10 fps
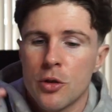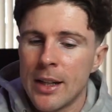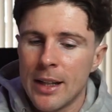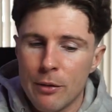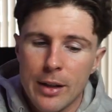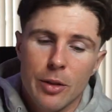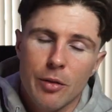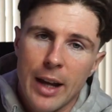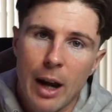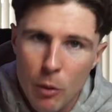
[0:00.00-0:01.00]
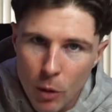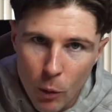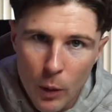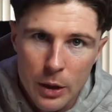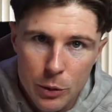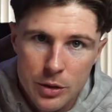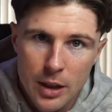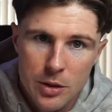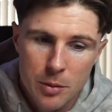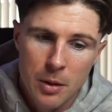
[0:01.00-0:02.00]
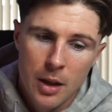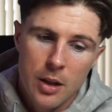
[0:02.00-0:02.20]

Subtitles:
trying to get rid of the alcohol in your system.